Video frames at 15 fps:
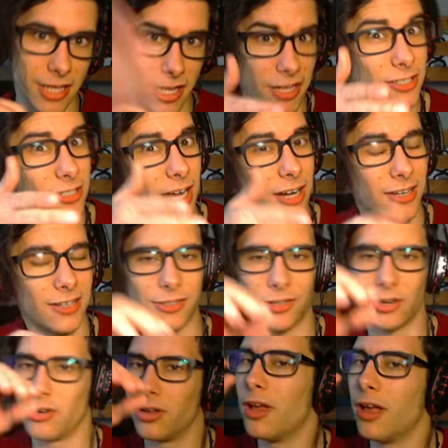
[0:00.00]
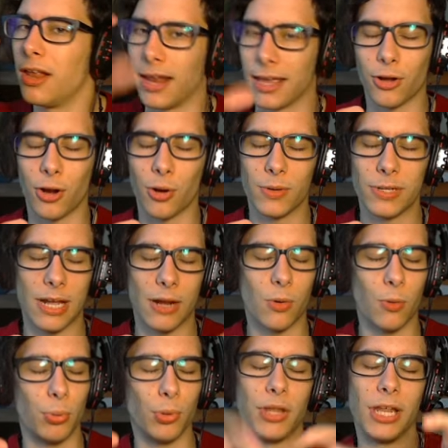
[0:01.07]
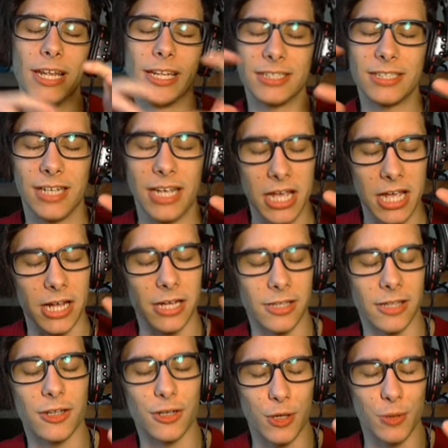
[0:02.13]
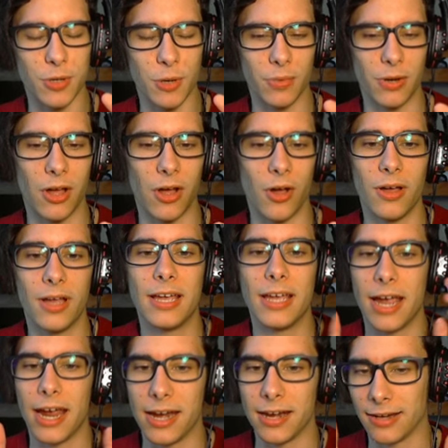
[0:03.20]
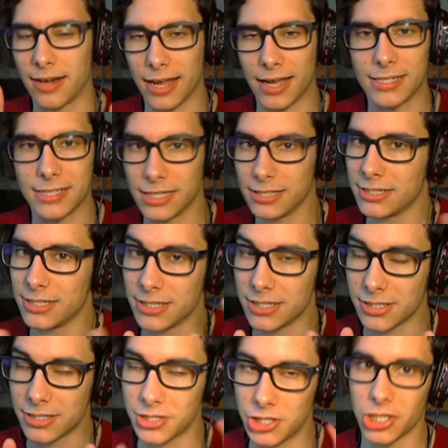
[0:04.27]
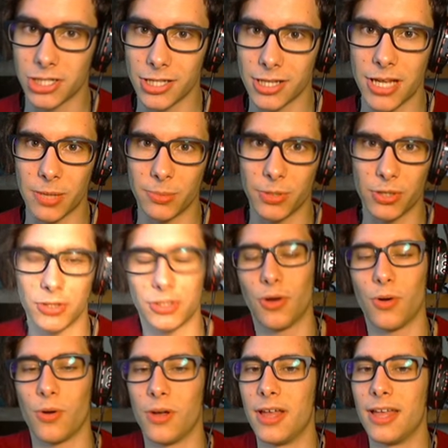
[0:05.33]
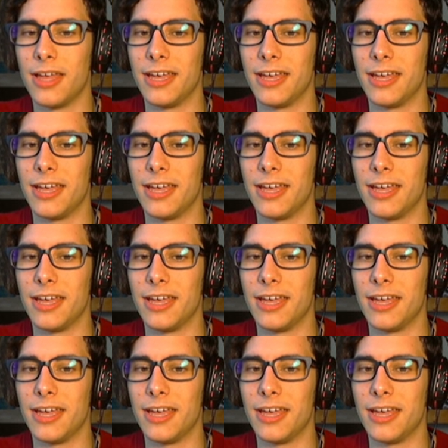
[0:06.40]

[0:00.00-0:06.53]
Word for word: Kickstarters or like always I will put the links in the description below and like I said this is just a demo so